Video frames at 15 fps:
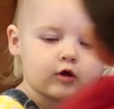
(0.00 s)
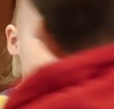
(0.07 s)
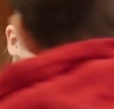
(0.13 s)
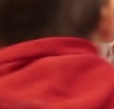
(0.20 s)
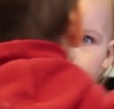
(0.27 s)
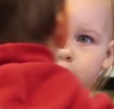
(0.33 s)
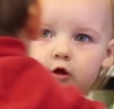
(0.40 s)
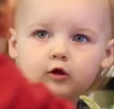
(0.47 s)

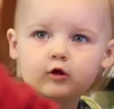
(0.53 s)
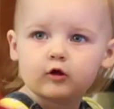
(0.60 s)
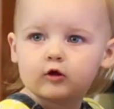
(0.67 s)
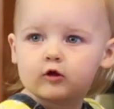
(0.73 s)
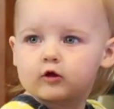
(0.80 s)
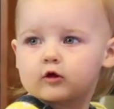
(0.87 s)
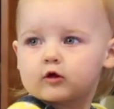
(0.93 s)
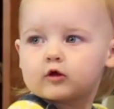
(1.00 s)

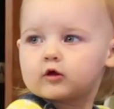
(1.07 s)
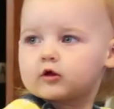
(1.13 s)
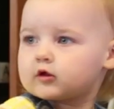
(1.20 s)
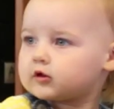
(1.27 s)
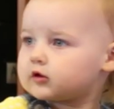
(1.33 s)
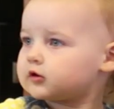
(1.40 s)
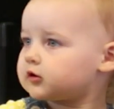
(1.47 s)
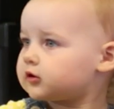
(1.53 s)

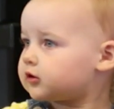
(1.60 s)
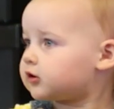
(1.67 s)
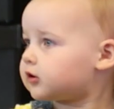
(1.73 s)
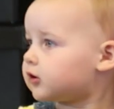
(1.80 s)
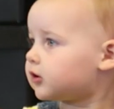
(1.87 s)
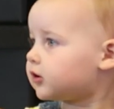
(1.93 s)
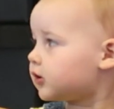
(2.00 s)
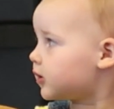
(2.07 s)

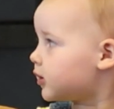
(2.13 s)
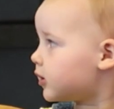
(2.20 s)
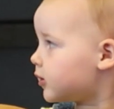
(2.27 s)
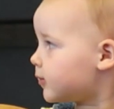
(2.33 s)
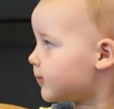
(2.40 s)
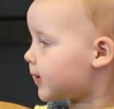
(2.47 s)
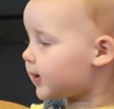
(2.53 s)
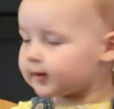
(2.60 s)

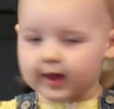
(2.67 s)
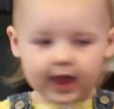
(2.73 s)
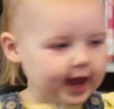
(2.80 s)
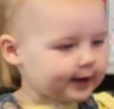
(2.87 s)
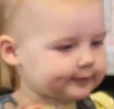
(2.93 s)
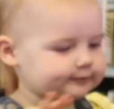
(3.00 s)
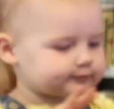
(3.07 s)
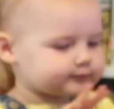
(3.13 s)

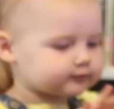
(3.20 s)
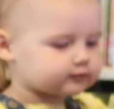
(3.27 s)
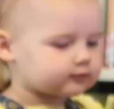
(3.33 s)
Nothing is said.